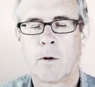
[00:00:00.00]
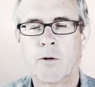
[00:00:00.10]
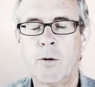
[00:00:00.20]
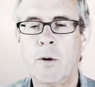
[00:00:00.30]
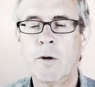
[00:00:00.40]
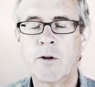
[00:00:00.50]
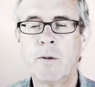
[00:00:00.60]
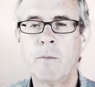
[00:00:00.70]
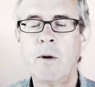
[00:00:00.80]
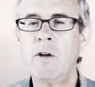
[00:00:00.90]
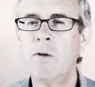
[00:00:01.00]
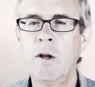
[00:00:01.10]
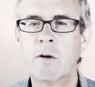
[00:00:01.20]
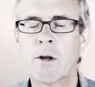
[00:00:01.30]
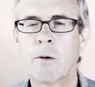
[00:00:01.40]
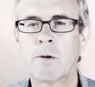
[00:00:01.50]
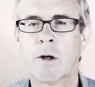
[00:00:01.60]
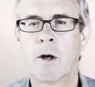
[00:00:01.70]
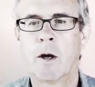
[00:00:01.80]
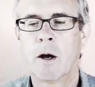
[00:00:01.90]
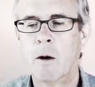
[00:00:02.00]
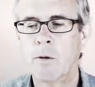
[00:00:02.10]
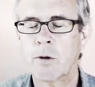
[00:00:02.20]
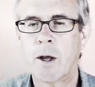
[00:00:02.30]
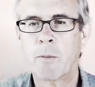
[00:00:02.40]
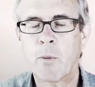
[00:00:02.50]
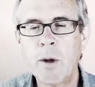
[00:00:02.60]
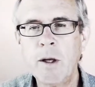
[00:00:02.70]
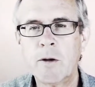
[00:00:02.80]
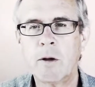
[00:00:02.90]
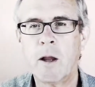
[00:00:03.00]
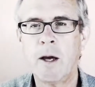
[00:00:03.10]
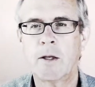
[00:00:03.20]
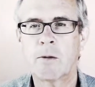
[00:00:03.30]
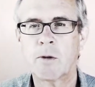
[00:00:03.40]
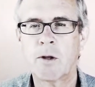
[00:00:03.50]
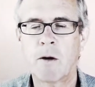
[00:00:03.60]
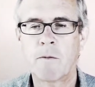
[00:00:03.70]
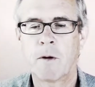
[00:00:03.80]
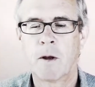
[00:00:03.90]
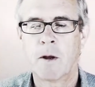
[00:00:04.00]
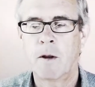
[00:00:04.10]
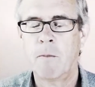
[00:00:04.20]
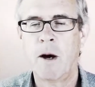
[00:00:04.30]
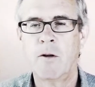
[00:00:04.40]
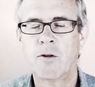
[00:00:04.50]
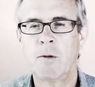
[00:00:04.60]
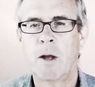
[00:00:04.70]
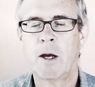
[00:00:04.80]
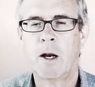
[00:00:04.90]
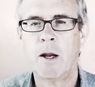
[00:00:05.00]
So in some previous videos, I was like bringing to light some stuff that might have seemed like